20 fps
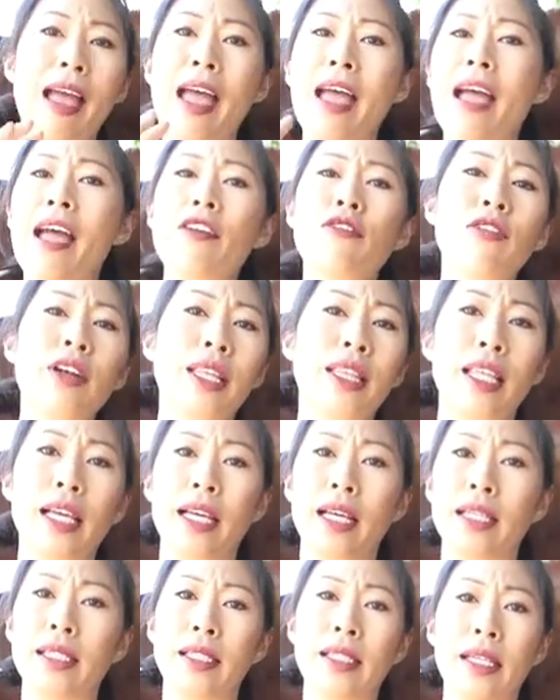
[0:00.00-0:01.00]

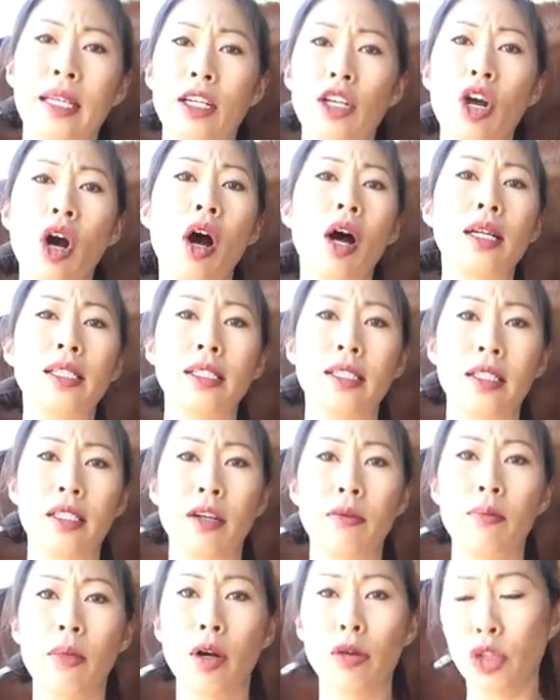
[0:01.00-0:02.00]
everything is in
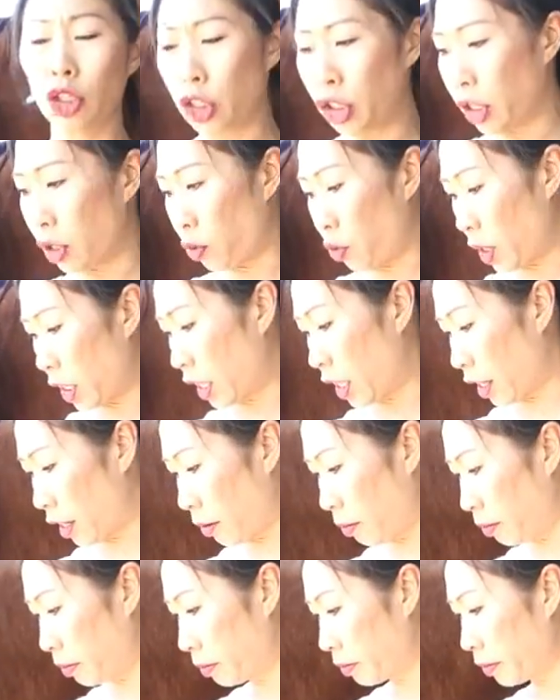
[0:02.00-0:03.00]
constant motion with
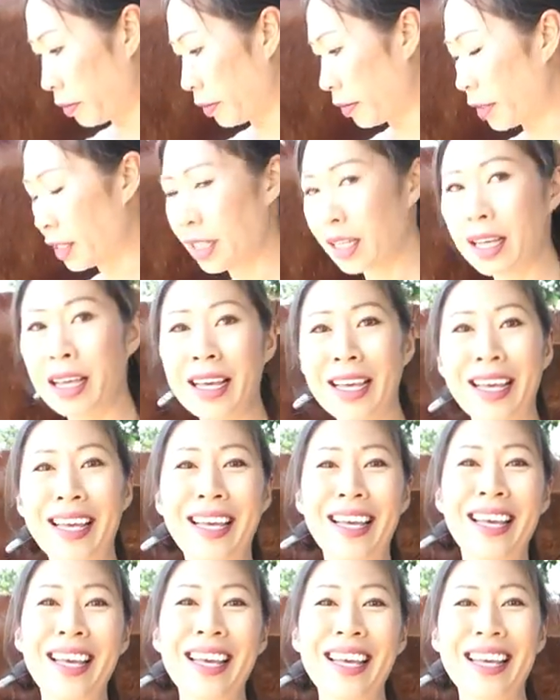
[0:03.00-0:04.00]
him.
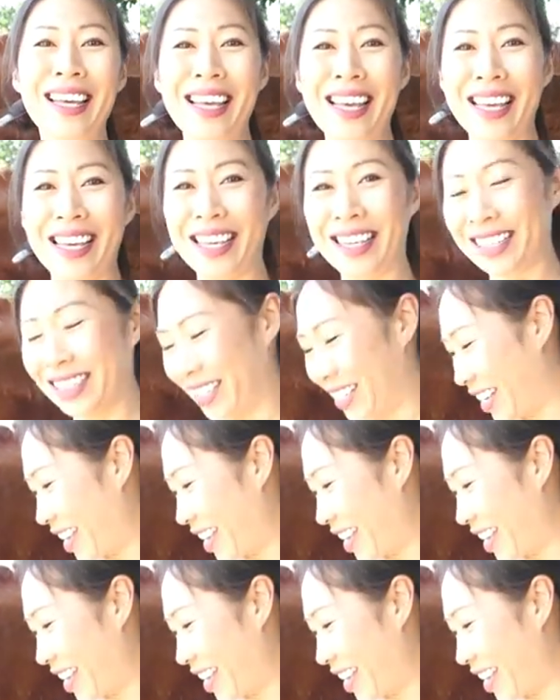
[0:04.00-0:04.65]
You